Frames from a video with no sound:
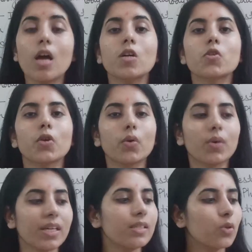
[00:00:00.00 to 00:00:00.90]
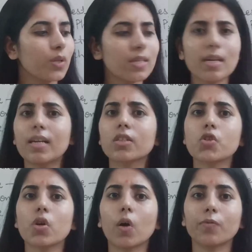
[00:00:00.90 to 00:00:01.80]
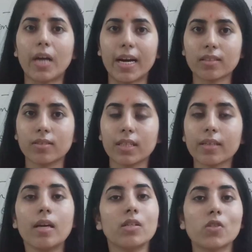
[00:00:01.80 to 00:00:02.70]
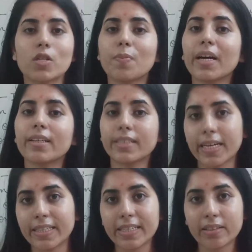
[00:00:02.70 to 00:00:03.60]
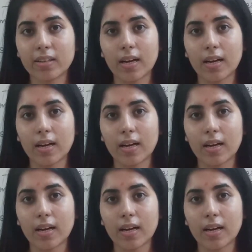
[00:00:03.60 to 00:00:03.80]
So you can do the selection of that thing. Just by attending the